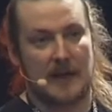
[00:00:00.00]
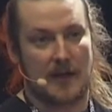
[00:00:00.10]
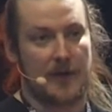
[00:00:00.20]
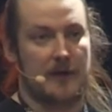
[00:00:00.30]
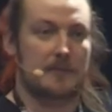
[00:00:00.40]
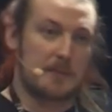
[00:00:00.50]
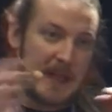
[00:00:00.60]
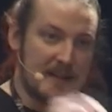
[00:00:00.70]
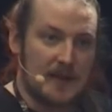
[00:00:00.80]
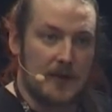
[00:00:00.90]
the
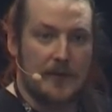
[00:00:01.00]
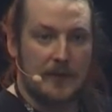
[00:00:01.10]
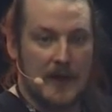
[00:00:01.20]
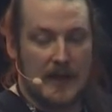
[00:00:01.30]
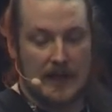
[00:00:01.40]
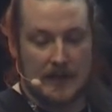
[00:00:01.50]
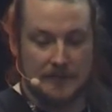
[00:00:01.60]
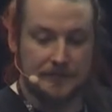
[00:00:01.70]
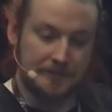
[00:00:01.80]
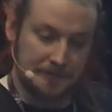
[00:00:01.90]
placing of the file,
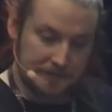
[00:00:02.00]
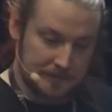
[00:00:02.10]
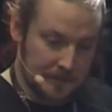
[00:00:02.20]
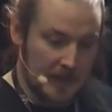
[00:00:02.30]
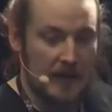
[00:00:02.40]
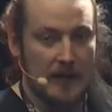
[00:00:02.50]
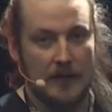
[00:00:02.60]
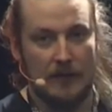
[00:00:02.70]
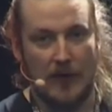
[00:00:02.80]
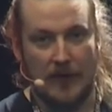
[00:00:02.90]

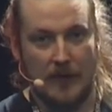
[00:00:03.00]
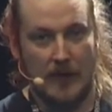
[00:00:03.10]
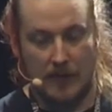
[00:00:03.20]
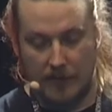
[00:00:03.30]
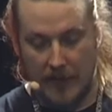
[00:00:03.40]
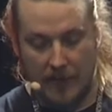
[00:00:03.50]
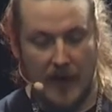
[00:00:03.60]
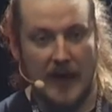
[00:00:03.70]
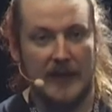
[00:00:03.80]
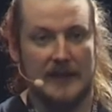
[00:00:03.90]

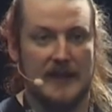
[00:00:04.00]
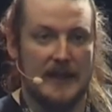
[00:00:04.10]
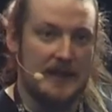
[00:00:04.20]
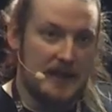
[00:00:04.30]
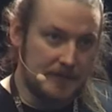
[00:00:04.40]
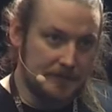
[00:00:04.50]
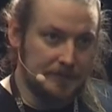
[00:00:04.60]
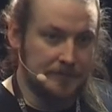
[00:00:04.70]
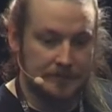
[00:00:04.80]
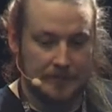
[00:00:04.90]
verifying it, and
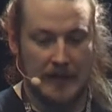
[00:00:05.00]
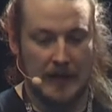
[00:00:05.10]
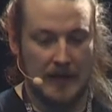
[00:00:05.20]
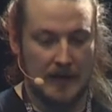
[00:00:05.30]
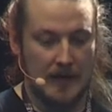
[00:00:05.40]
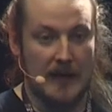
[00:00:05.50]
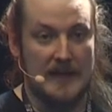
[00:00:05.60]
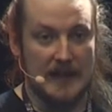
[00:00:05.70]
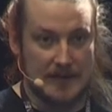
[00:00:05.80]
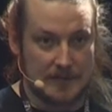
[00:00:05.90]
that's
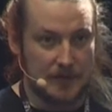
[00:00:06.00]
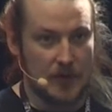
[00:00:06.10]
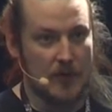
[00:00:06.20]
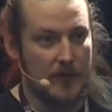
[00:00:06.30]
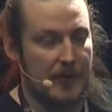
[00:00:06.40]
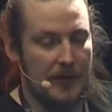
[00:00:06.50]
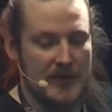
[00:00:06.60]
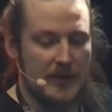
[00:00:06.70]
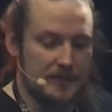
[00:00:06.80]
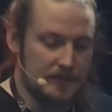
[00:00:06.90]
it. No
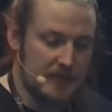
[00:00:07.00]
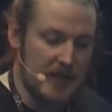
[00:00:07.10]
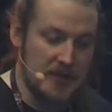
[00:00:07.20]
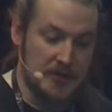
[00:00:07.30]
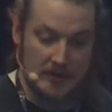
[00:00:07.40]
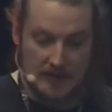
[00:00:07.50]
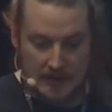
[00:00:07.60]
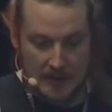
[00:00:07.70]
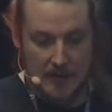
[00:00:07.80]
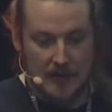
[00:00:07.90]
configuration touched,
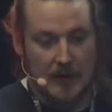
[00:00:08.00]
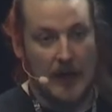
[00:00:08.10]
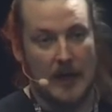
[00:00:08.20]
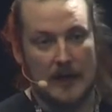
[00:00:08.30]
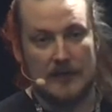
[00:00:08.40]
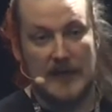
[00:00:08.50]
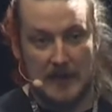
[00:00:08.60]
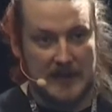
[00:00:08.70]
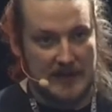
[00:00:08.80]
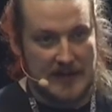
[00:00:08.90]
same
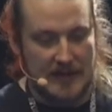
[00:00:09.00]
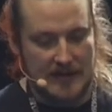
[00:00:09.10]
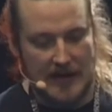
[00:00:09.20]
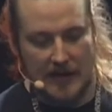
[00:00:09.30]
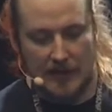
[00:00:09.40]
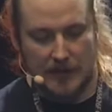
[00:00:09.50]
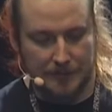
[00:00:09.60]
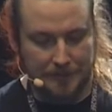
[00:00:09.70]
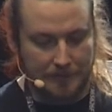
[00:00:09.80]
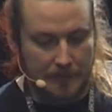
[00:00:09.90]
as in standalone.
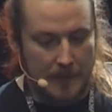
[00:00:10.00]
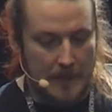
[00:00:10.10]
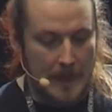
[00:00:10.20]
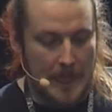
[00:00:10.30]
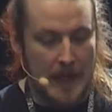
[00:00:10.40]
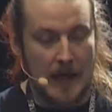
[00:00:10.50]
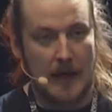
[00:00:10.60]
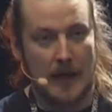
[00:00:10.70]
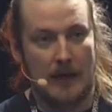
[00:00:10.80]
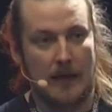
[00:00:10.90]

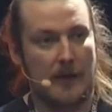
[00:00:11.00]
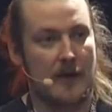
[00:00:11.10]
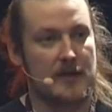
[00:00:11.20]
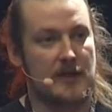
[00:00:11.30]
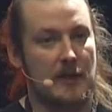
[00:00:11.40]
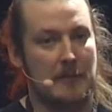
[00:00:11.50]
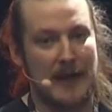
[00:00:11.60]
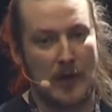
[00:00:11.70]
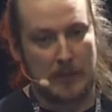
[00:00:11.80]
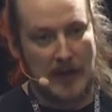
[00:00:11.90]
Then there's a
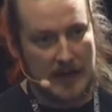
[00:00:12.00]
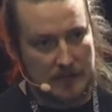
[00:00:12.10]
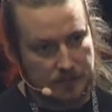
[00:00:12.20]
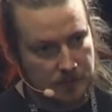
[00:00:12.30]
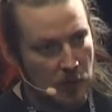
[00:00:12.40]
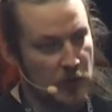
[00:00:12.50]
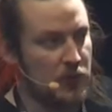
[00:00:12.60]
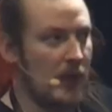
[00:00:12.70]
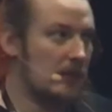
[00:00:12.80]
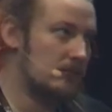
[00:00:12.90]
manual plugin, which
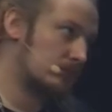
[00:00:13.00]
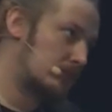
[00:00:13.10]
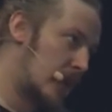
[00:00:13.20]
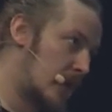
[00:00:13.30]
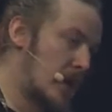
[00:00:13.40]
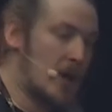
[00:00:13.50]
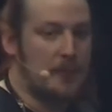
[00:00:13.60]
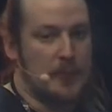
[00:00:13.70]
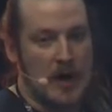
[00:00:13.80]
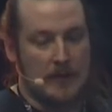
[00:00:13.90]
will
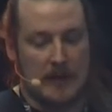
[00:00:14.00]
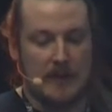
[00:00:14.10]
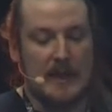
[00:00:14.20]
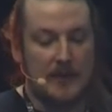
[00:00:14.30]
either